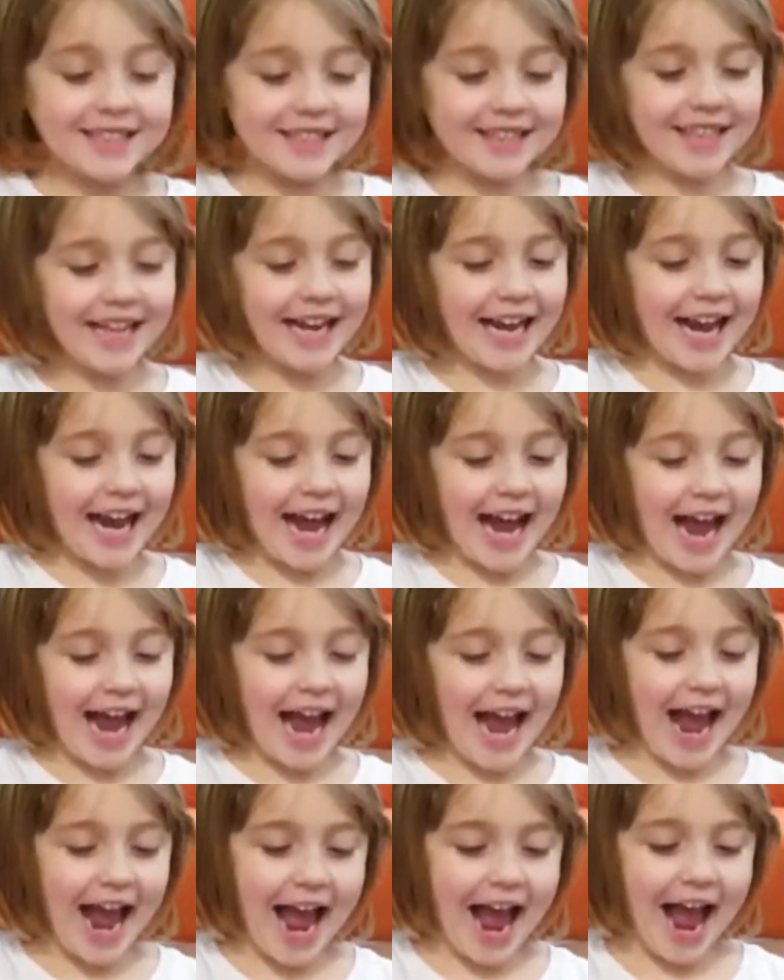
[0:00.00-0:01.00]
in the
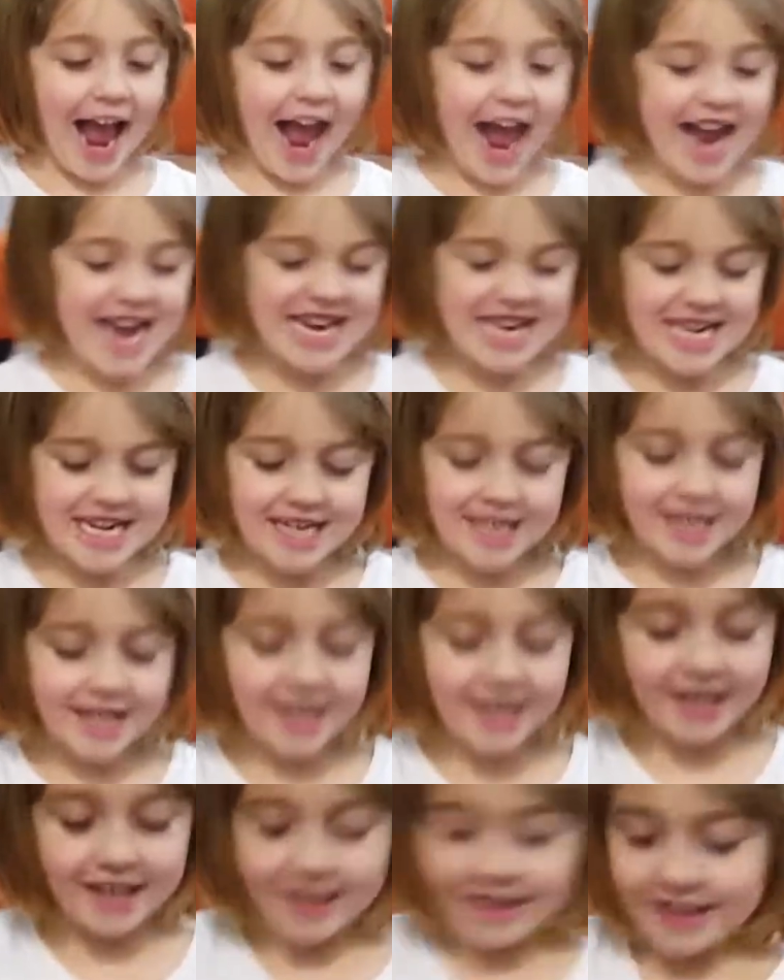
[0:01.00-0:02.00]
garbage.
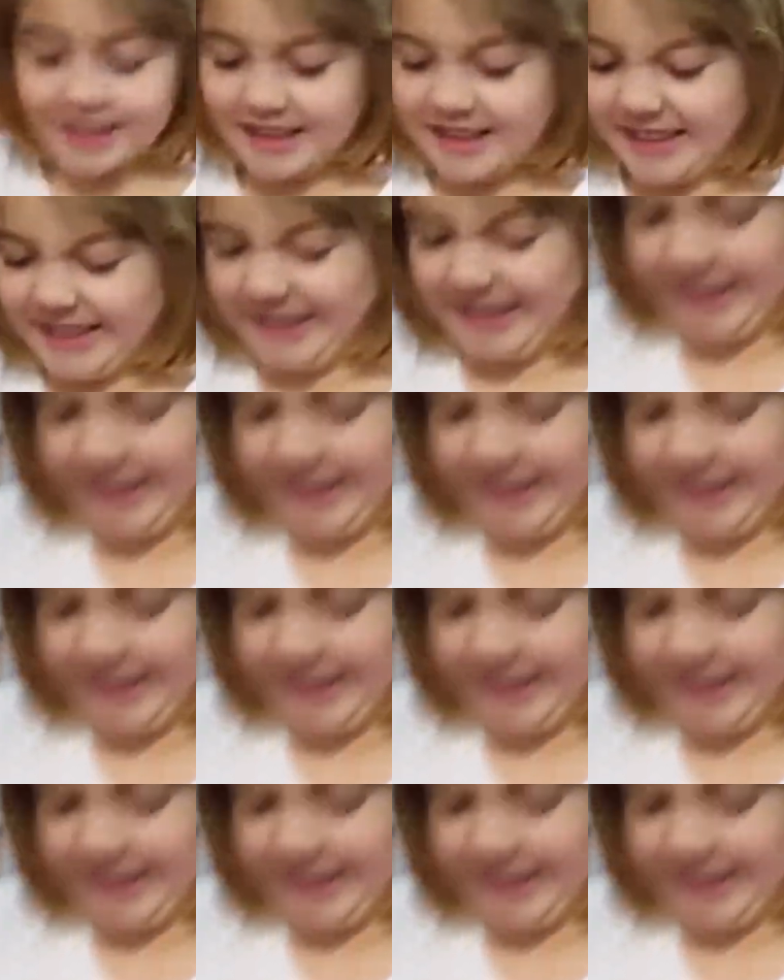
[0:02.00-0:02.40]
Oh boy.